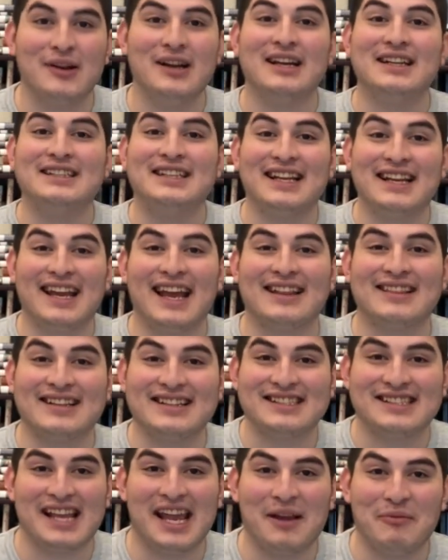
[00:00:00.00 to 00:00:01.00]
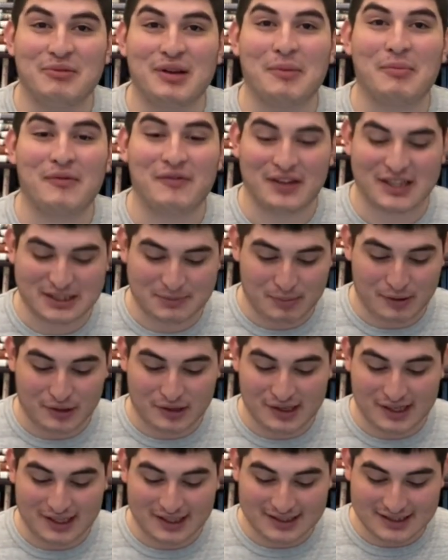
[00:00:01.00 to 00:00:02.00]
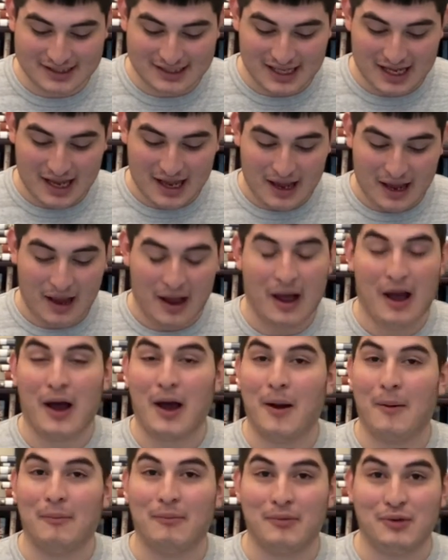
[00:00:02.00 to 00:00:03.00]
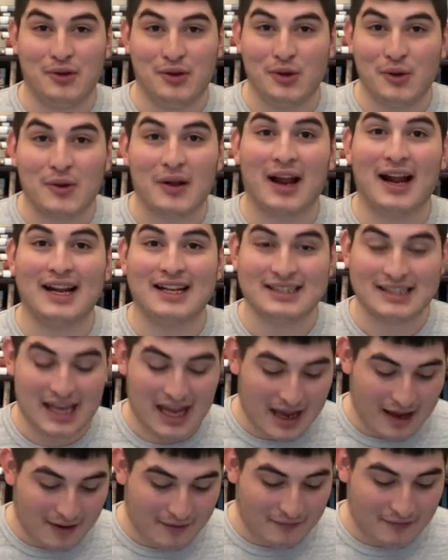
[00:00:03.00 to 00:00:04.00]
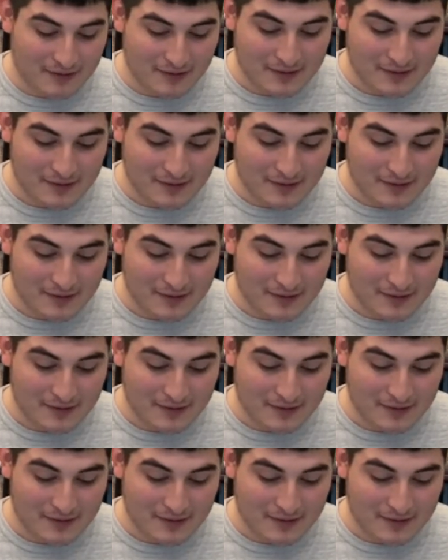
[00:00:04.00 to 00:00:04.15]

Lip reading: to get the same type of experience you guys have.